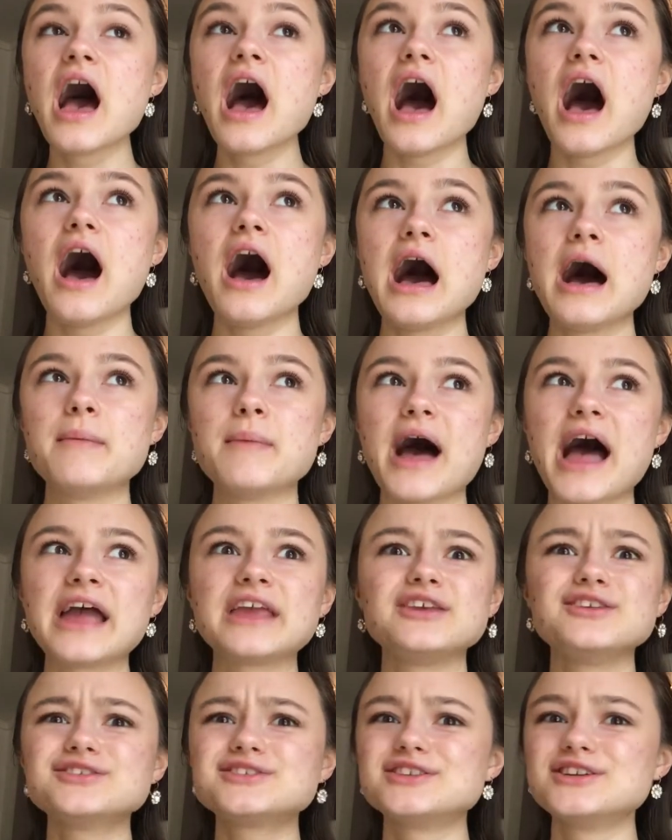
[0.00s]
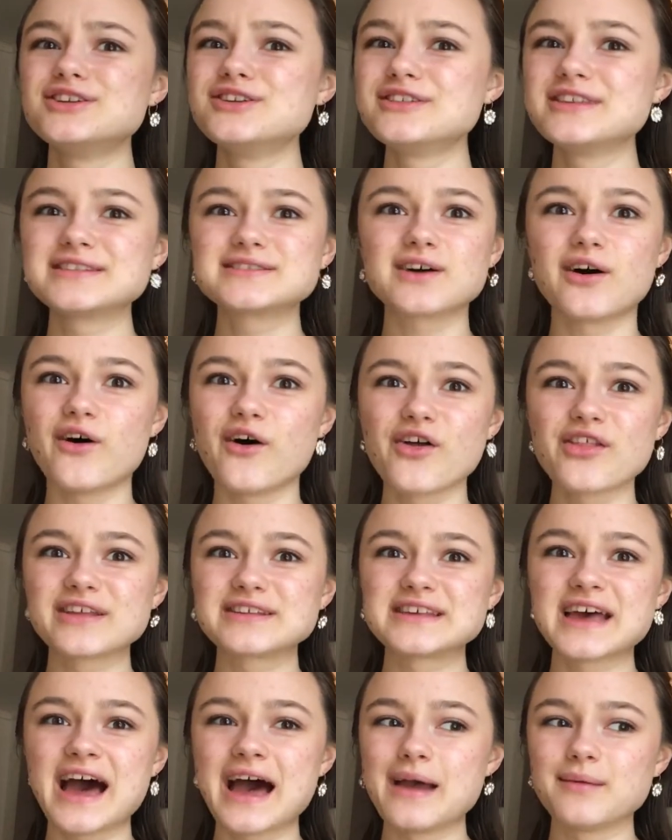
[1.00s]
I used to do this all the
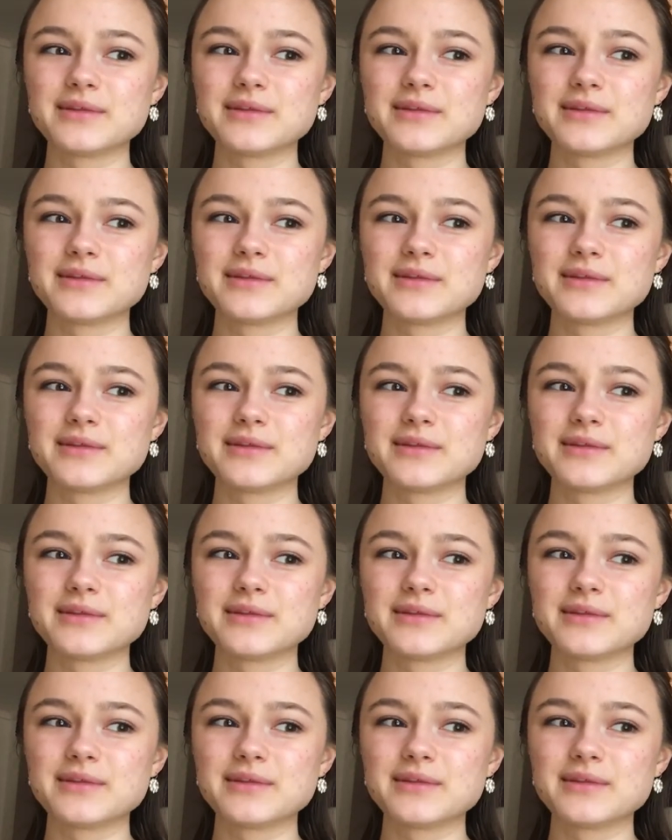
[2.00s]
time.